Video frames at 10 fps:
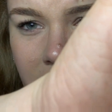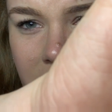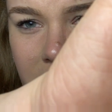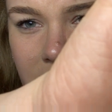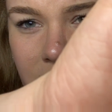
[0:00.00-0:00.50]

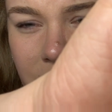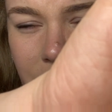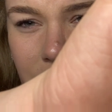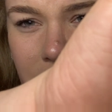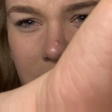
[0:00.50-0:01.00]
Is it gonna
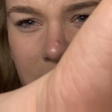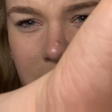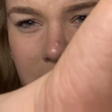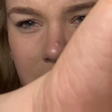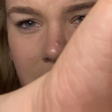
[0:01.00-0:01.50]
focus?
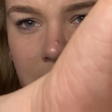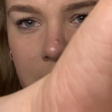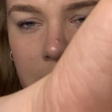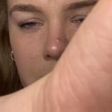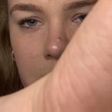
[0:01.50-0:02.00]

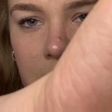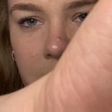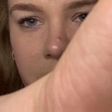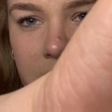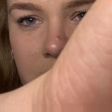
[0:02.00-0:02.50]
So
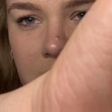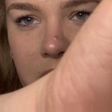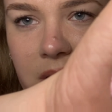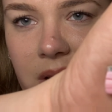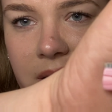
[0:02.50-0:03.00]
there is
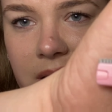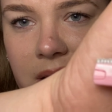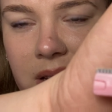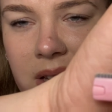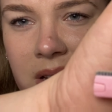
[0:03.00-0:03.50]
like
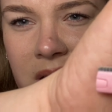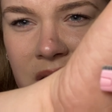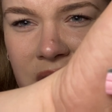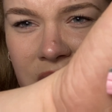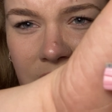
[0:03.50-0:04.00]

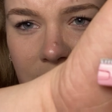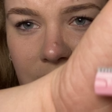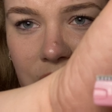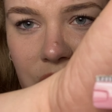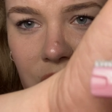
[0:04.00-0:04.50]

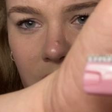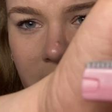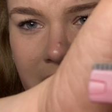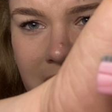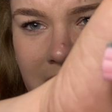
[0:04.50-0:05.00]

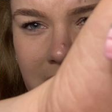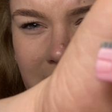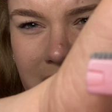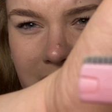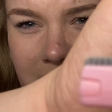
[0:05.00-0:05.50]

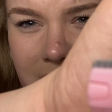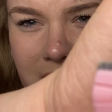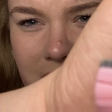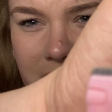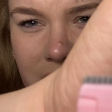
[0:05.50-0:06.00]
tiny
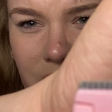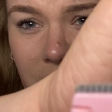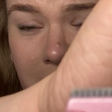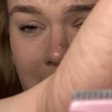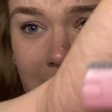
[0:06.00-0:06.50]

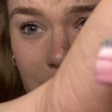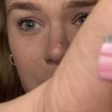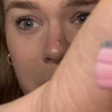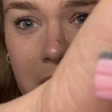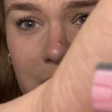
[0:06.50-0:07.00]
little
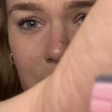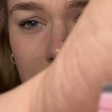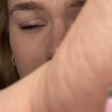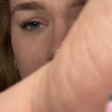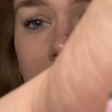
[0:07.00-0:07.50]
hairs on
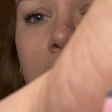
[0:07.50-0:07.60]
there.